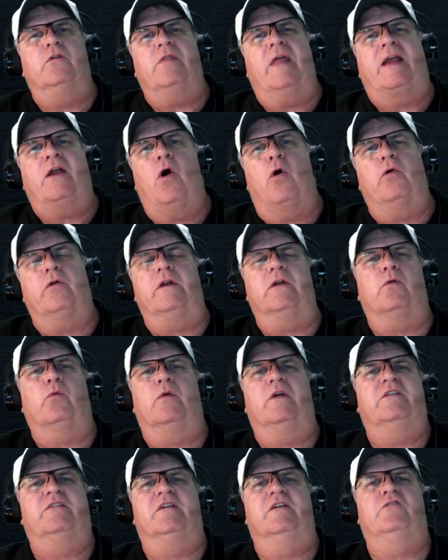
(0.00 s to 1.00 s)
they call it a
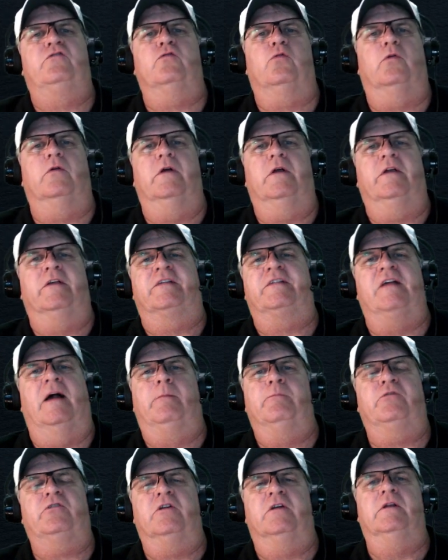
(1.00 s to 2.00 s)
residual
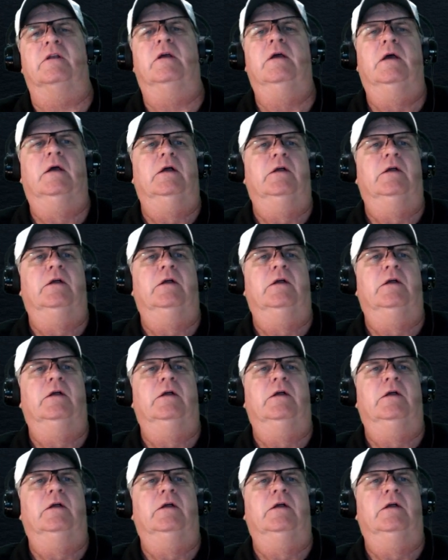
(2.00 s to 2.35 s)
assumption.